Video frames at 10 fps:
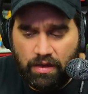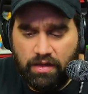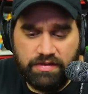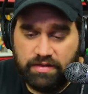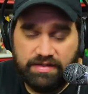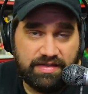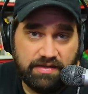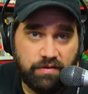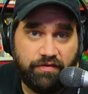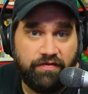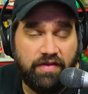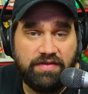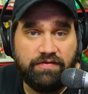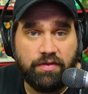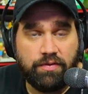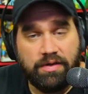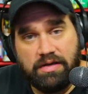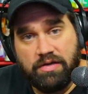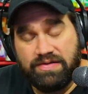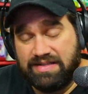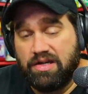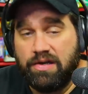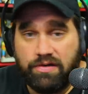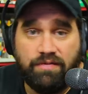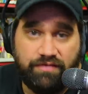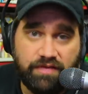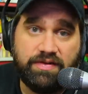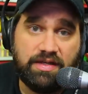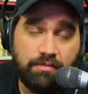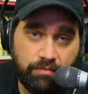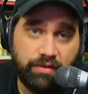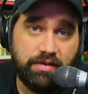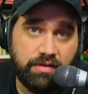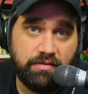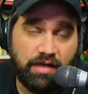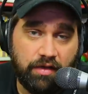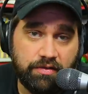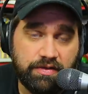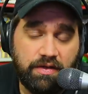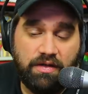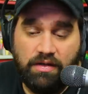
And let's say so for 50 for three years, that's 150 million dollars.